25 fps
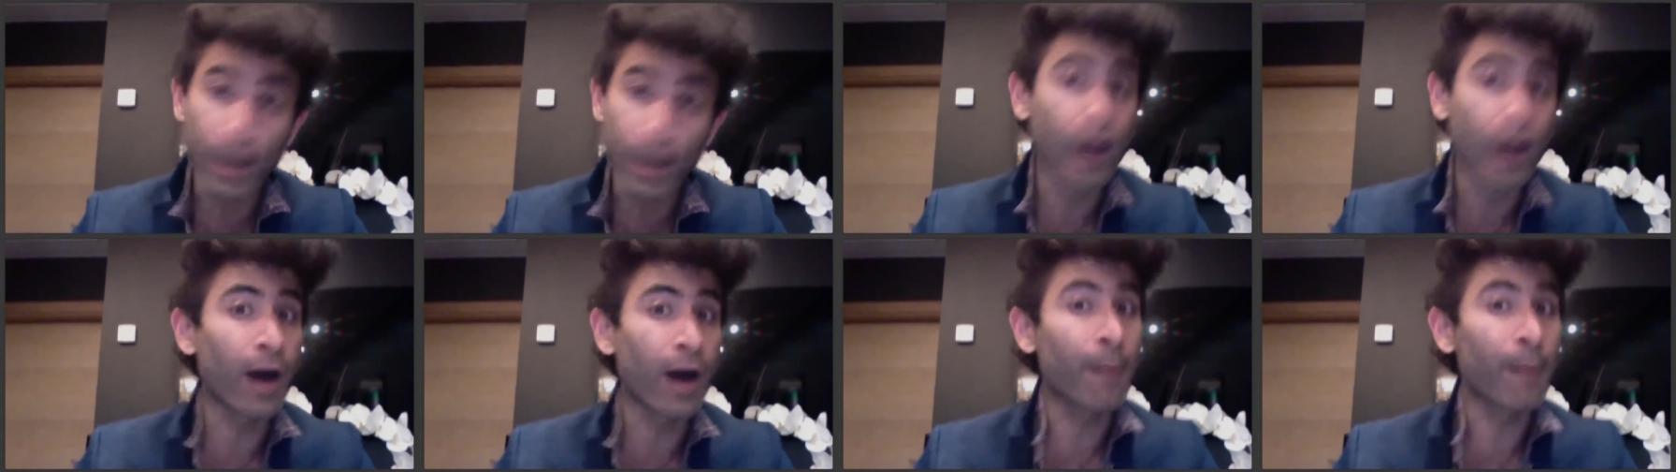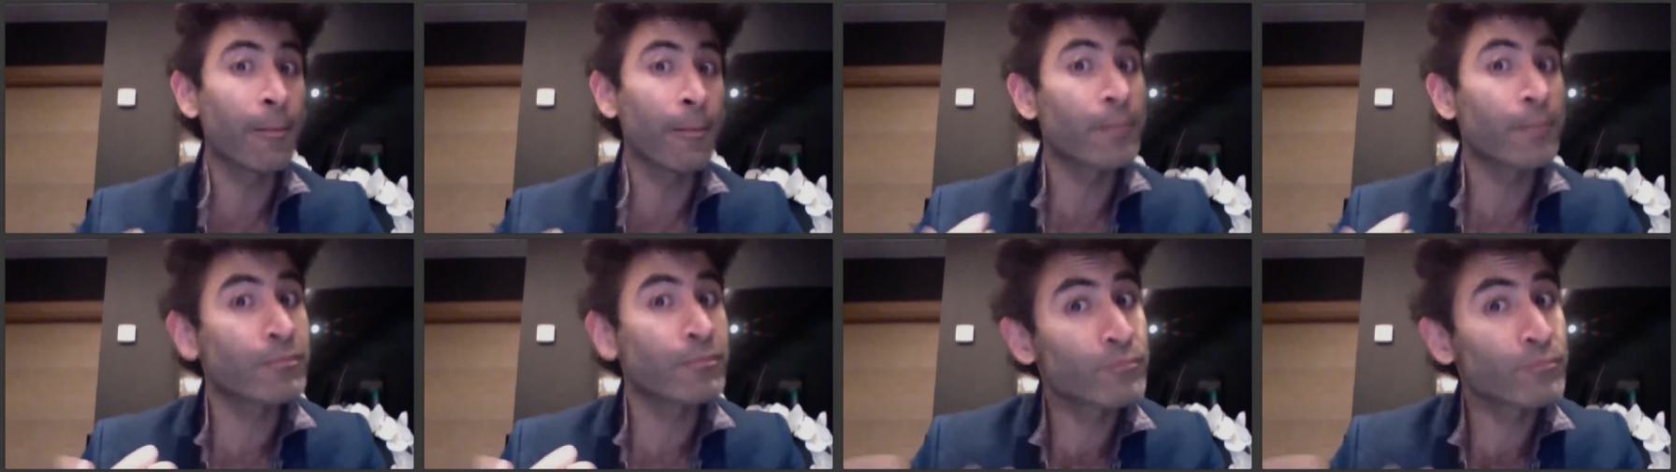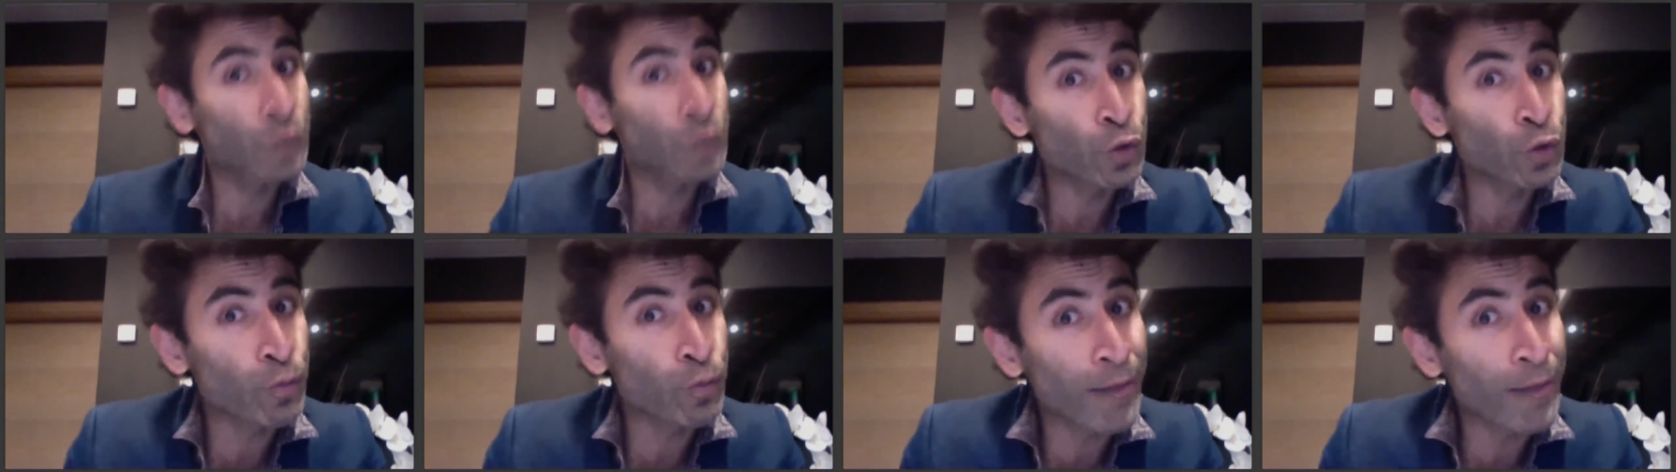uh,
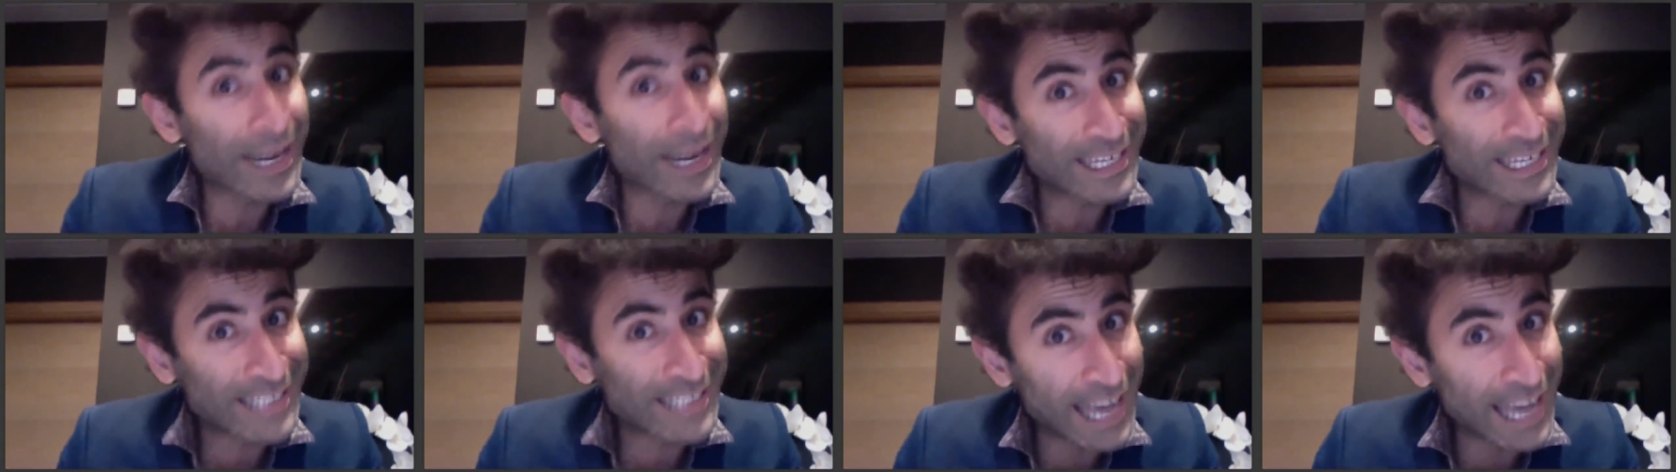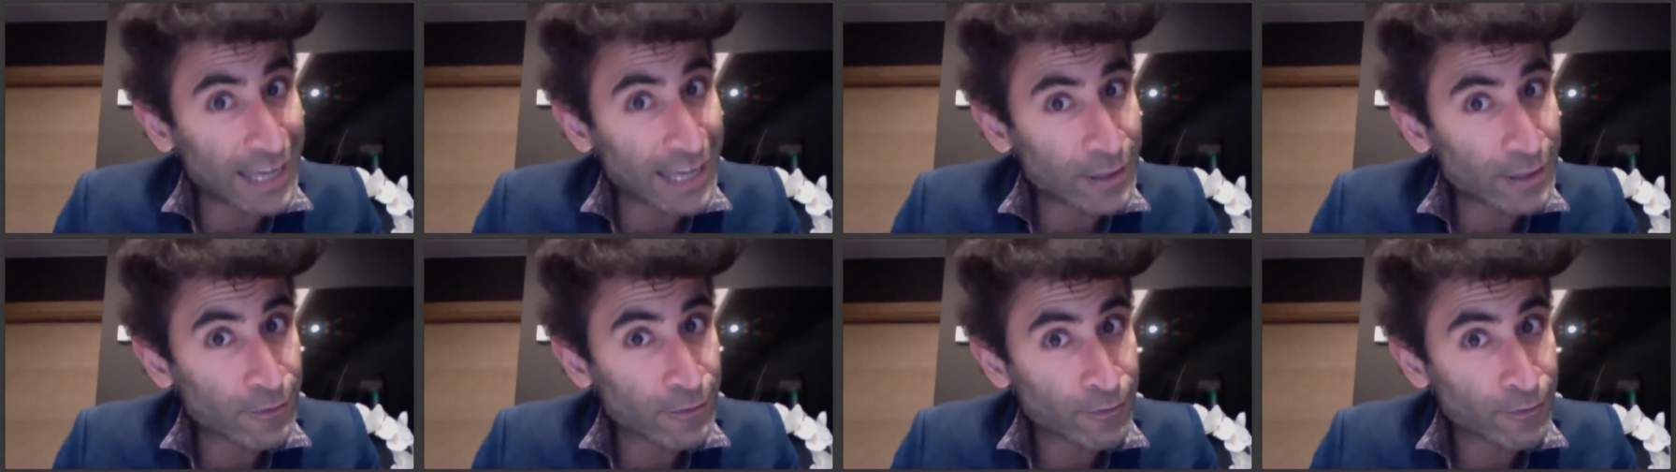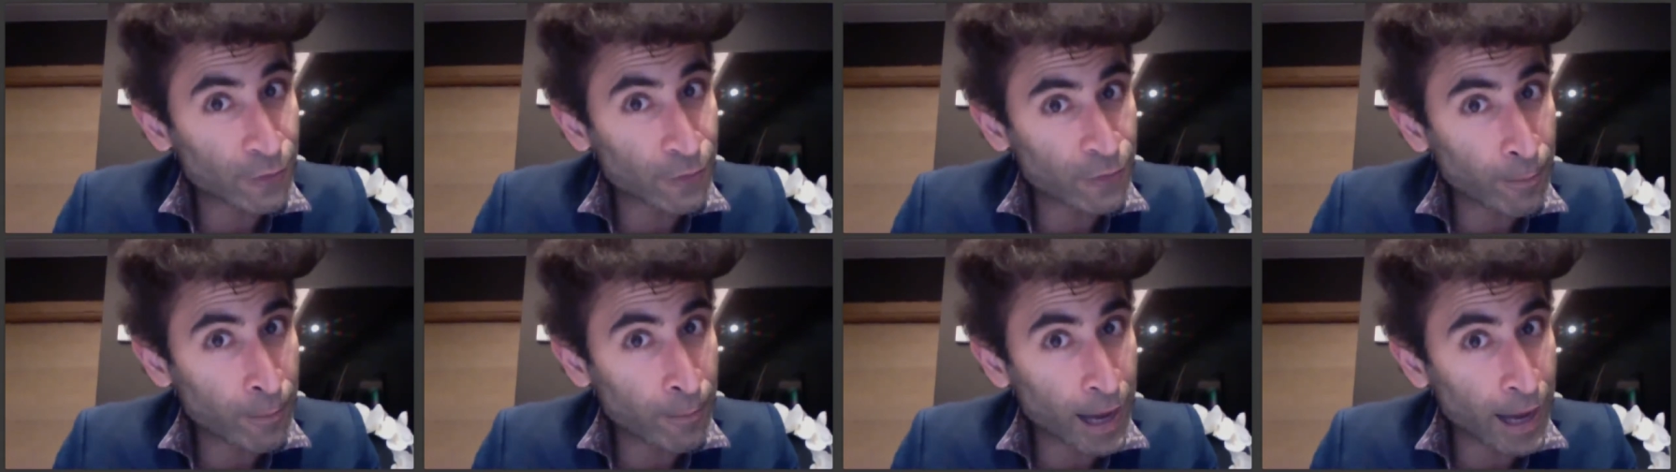you might get
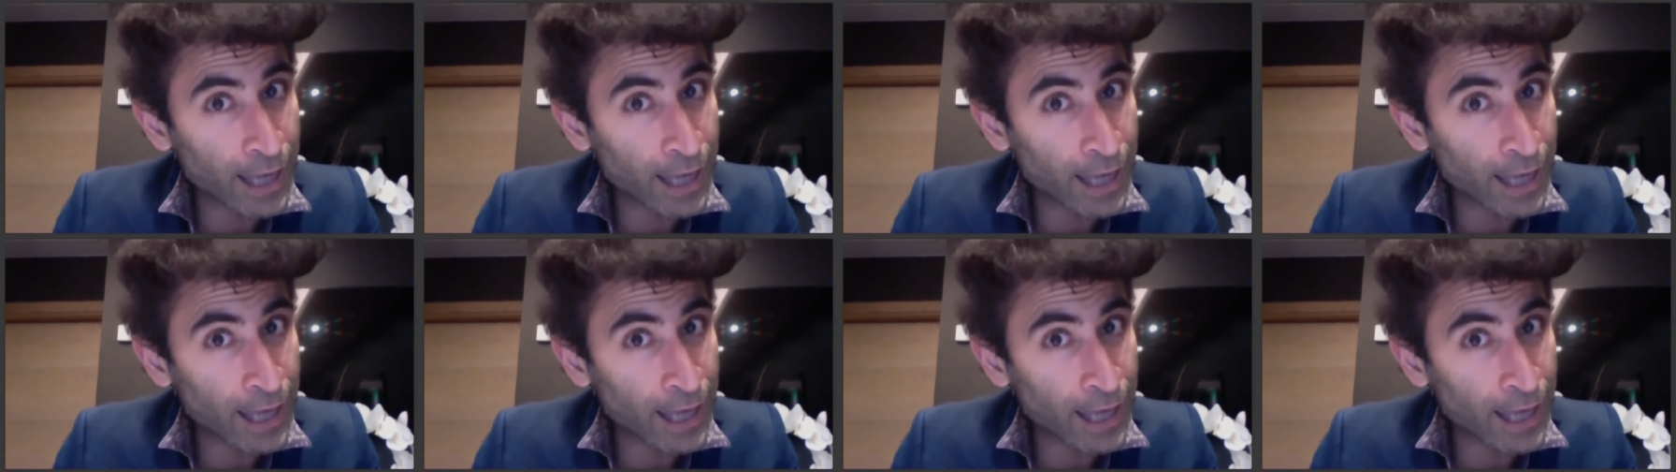from